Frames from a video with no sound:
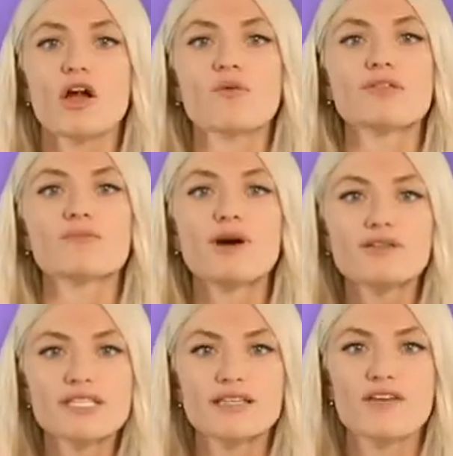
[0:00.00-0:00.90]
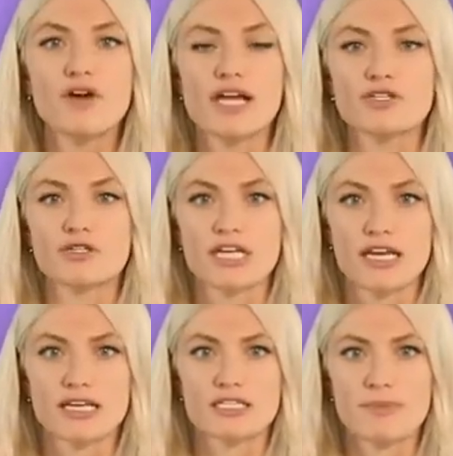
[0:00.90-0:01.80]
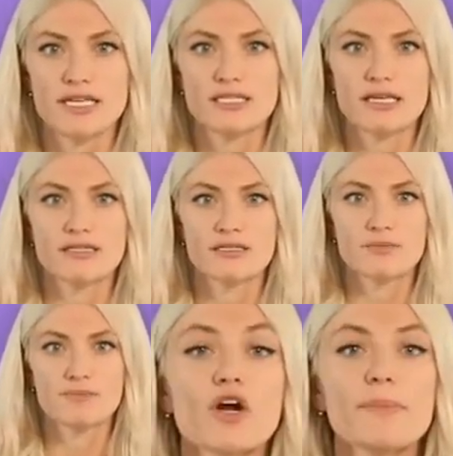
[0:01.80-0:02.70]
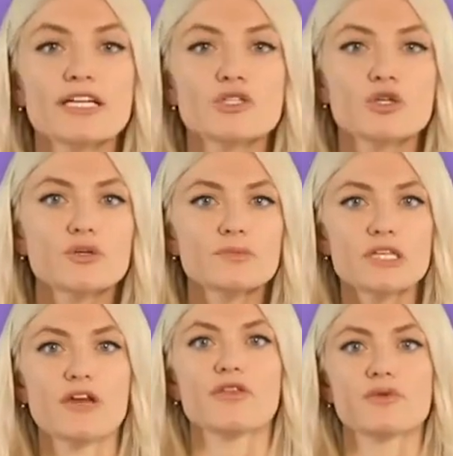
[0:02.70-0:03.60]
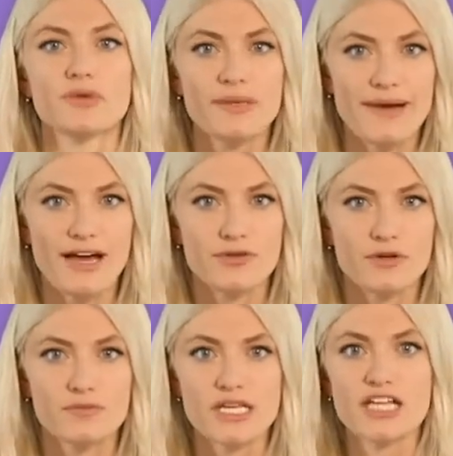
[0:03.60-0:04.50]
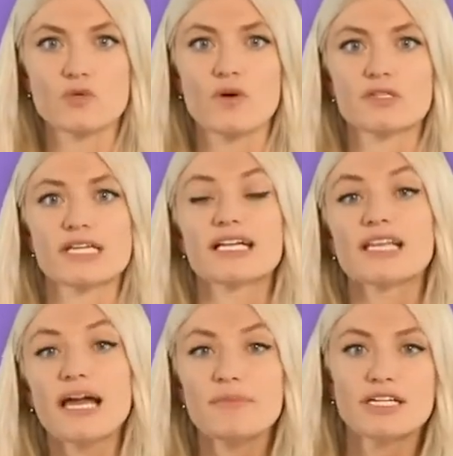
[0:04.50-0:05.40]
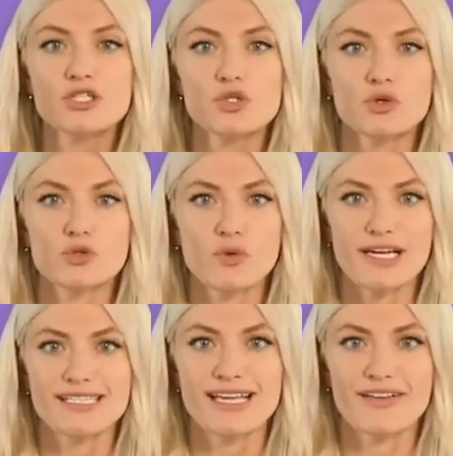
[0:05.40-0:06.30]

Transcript: along with multi-level entertaining spaces. Four bedrooms, three bathrooms, as well as a climate-controlled wine